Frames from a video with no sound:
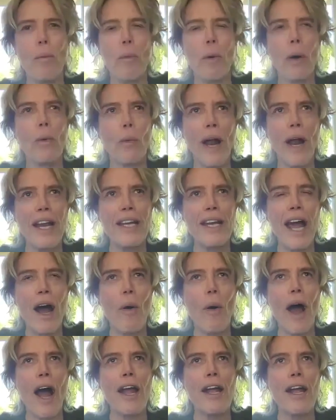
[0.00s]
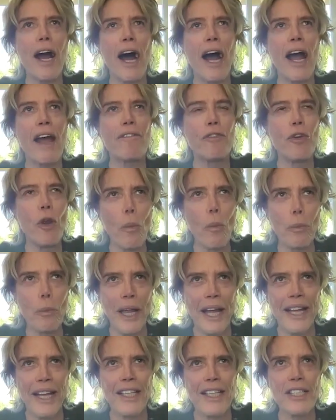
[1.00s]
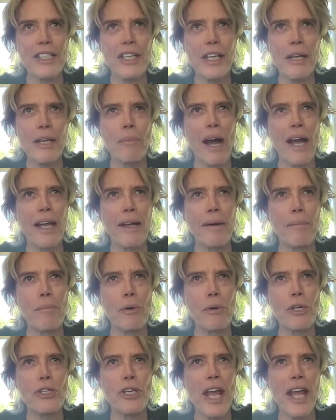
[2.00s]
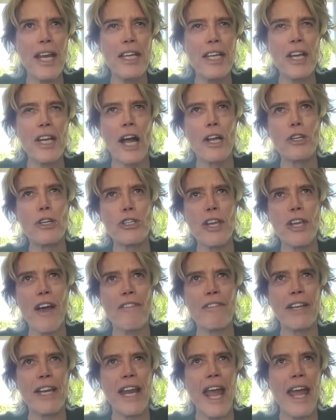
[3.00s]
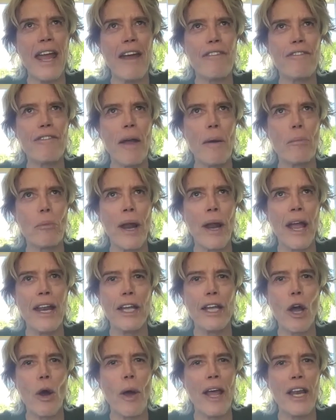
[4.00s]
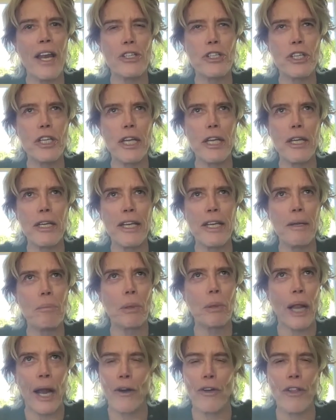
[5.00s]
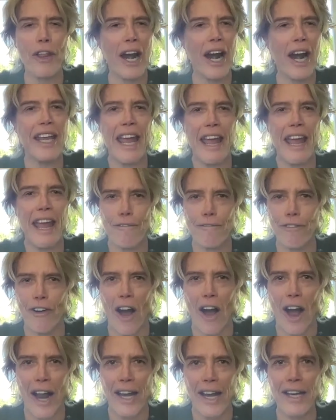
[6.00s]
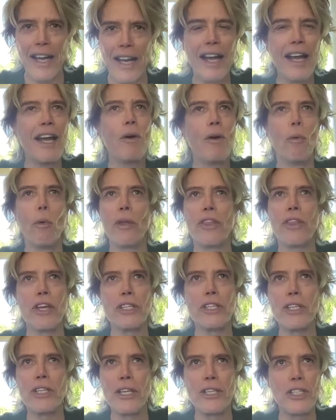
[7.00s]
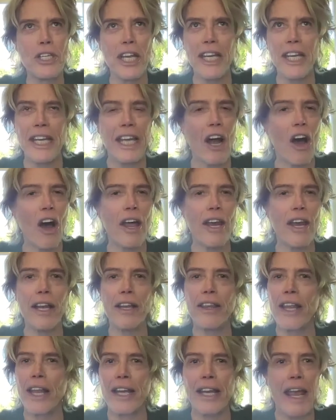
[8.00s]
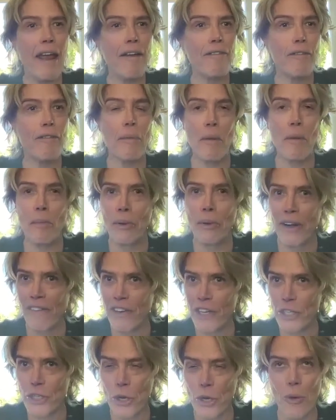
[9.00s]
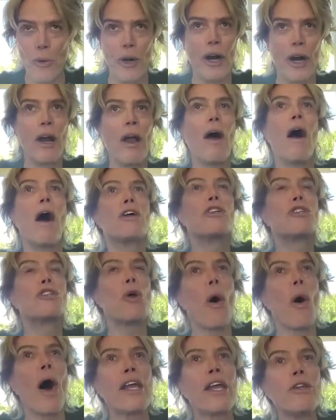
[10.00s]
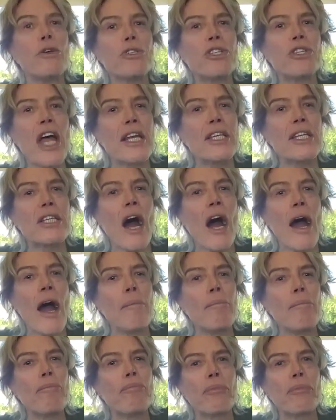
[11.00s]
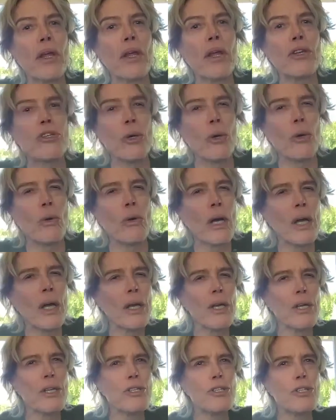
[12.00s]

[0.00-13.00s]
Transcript: well, right now I have no playlist in my Mercedes. I just have an AFM radio and a CD player that I can't find with a CD on it that came from the previous owner. So I use that time to